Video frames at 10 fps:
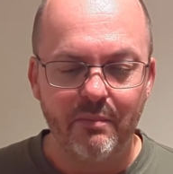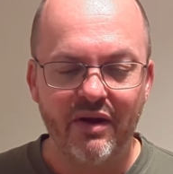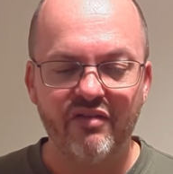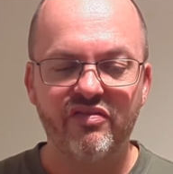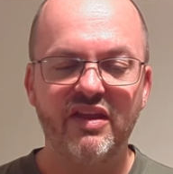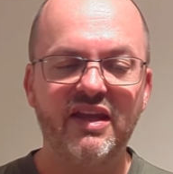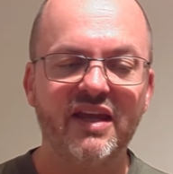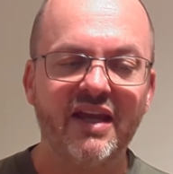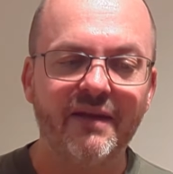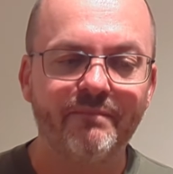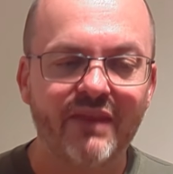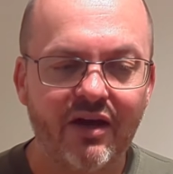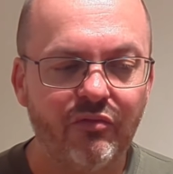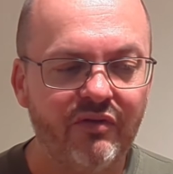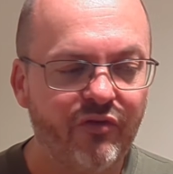but I was thinking
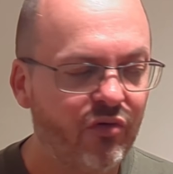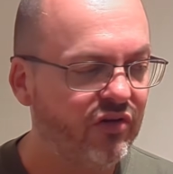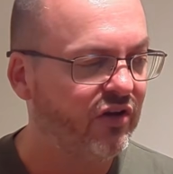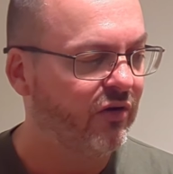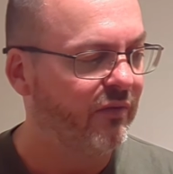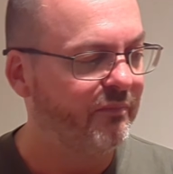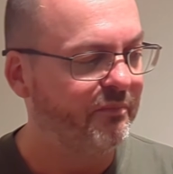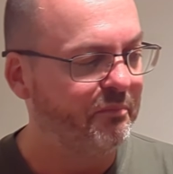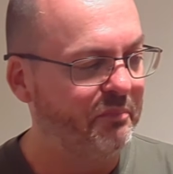that with all your